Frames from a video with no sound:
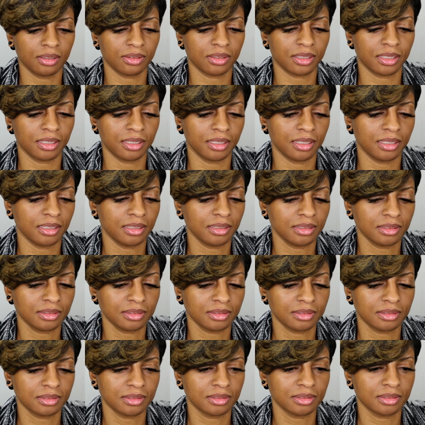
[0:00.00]
Okay.
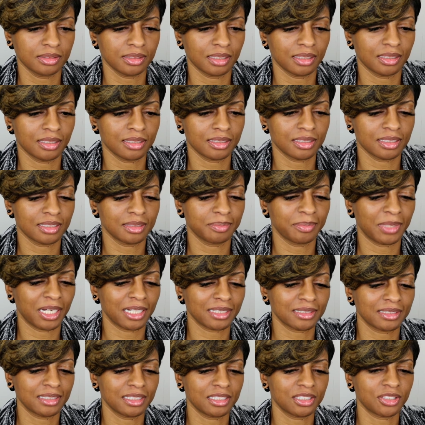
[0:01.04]
So this is
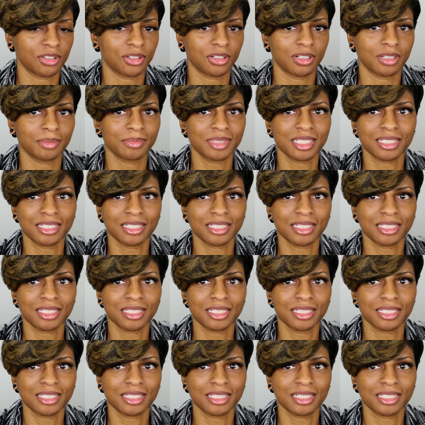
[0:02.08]
Boxycharm